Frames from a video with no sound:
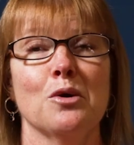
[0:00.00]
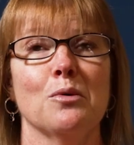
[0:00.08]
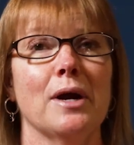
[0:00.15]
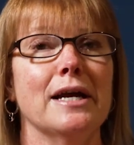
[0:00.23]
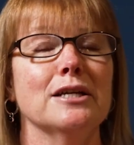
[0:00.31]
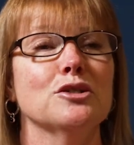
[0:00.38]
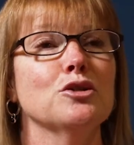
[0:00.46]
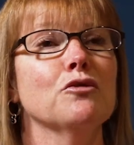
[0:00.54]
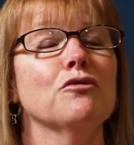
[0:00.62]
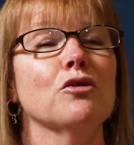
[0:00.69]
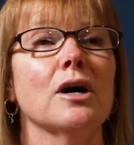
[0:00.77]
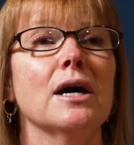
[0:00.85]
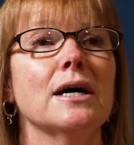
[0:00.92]
Right? So
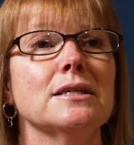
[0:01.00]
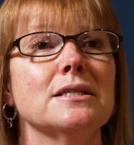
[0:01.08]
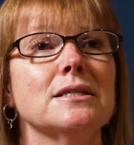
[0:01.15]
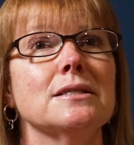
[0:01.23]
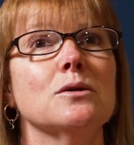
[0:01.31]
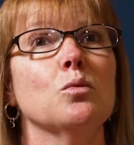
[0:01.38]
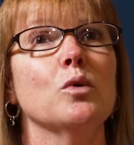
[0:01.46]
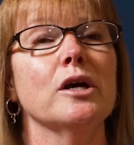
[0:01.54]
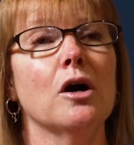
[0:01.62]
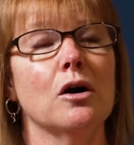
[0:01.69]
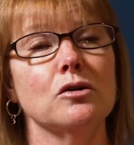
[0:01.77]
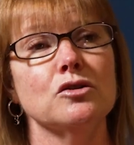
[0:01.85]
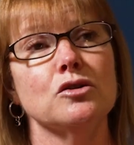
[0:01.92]
for us, we
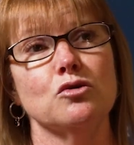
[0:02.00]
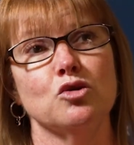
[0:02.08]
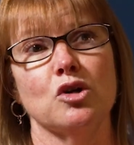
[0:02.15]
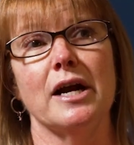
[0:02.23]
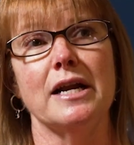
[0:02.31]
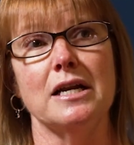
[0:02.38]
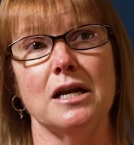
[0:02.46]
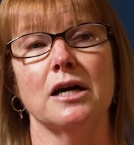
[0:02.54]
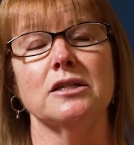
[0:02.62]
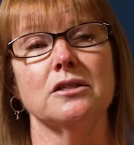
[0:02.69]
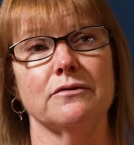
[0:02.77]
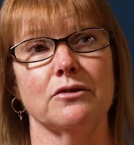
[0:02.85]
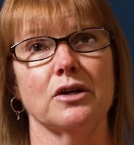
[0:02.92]
also try
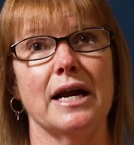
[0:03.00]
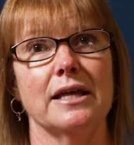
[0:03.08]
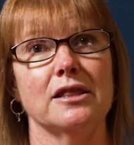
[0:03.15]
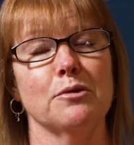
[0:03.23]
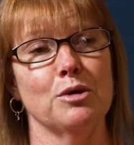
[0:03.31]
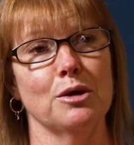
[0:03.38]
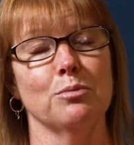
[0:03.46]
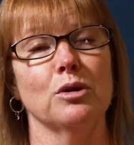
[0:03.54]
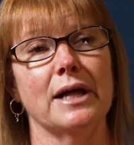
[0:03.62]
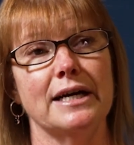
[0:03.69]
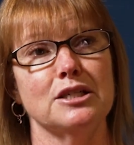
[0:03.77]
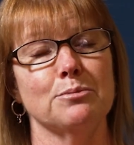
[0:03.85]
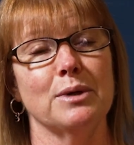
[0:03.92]
not to forget the people
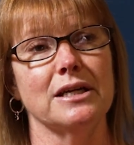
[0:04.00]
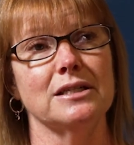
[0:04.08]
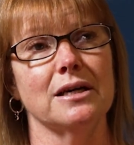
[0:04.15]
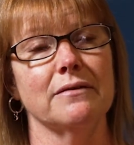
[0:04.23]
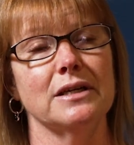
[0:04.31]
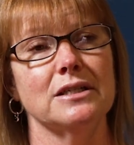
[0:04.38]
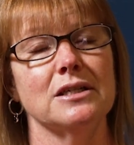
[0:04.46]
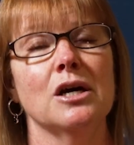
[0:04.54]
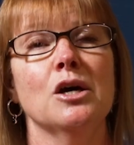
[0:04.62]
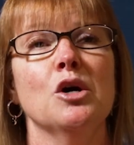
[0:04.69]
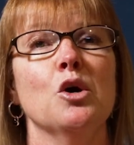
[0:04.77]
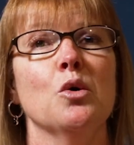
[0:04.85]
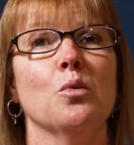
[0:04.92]
aspect of it.
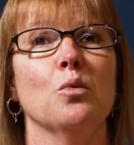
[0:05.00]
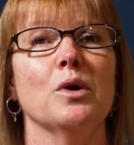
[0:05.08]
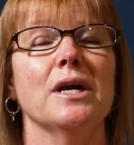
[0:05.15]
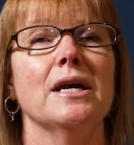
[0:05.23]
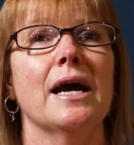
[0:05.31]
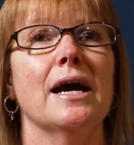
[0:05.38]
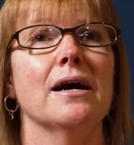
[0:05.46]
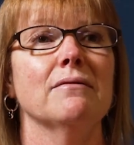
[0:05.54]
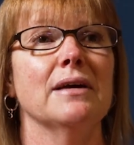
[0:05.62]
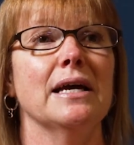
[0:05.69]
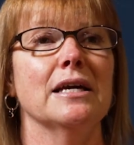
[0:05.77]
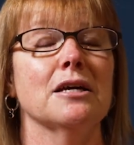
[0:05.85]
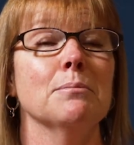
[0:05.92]
We have
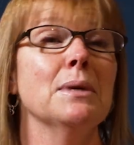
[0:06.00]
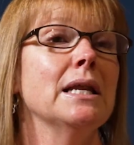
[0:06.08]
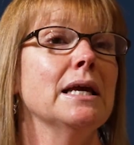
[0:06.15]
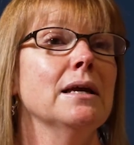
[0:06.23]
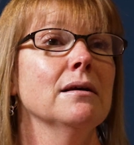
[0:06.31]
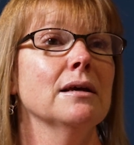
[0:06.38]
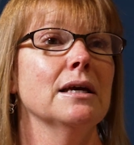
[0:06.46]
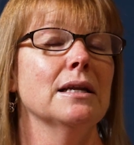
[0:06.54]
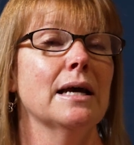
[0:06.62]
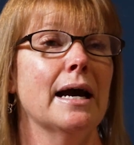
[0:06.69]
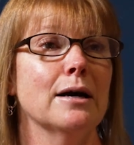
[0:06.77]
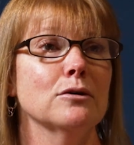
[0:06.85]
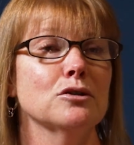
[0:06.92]
a committee
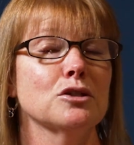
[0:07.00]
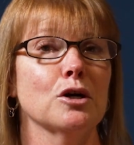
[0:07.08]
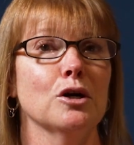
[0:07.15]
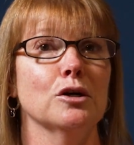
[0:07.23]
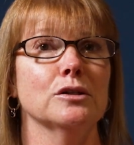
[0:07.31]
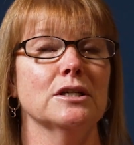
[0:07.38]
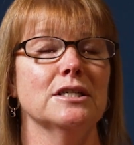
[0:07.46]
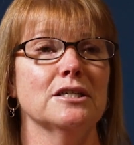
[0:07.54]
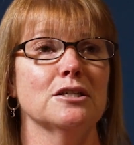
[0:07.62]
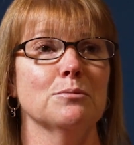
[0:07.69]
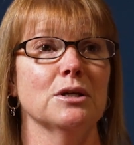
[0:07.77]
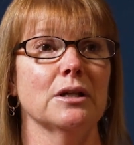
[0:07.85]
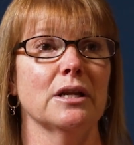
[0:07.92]
in-house called the
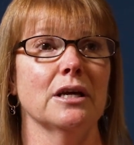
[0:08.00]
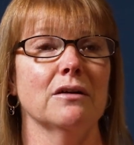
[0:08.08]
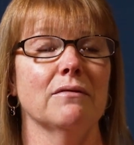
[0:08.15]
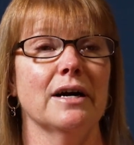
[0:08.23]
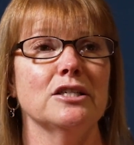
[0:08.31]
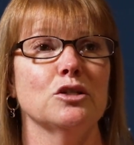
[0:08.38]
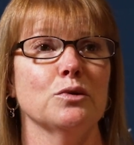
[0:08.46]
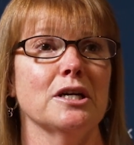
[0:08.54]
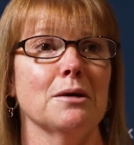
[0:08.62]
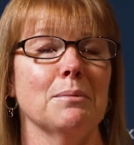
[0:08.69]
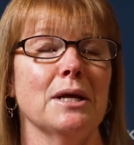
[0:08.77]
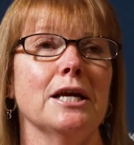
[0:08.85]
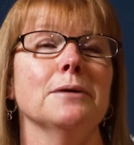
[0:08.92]
Disability Advisory
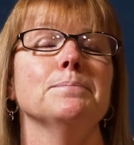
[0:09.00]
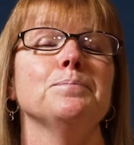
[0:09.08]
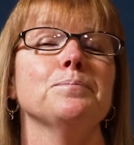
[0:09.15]
Committee.